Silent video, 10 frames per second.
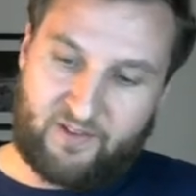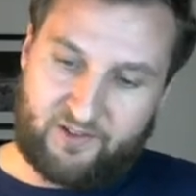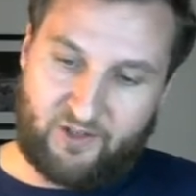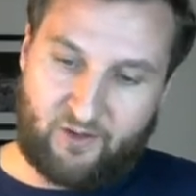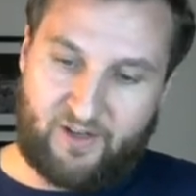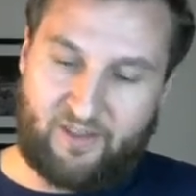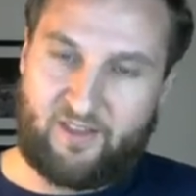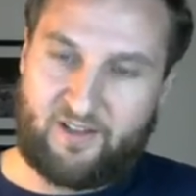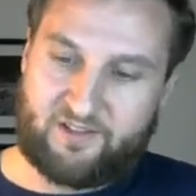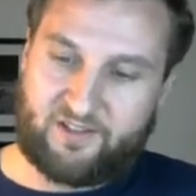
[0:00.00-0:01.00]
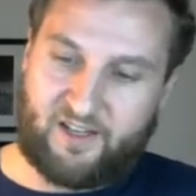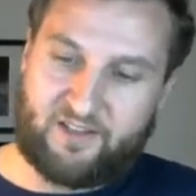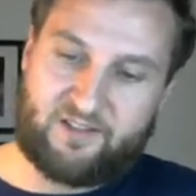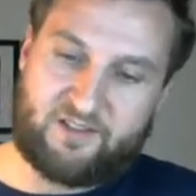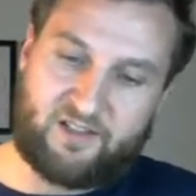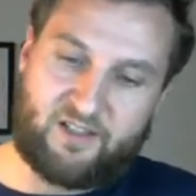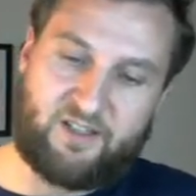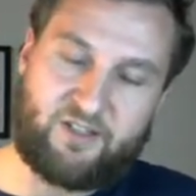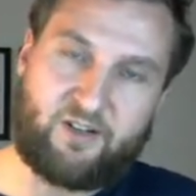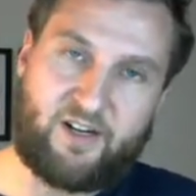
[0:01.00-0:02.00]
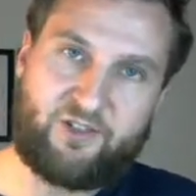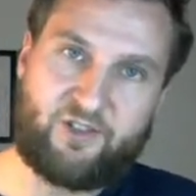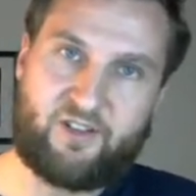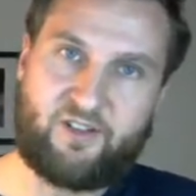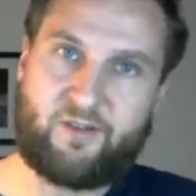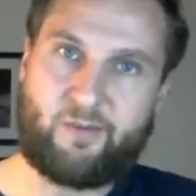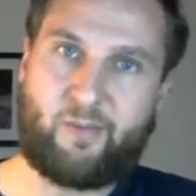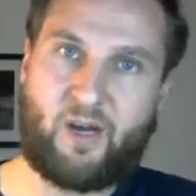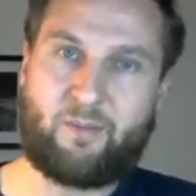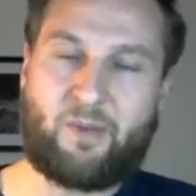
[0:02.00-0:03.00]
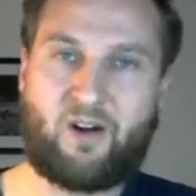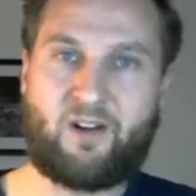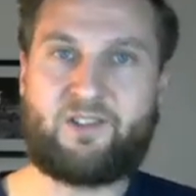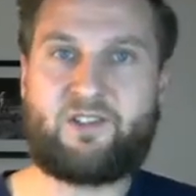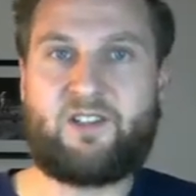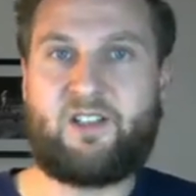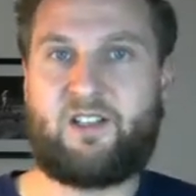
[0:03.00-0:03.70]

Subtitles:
So in this sense, integration by parts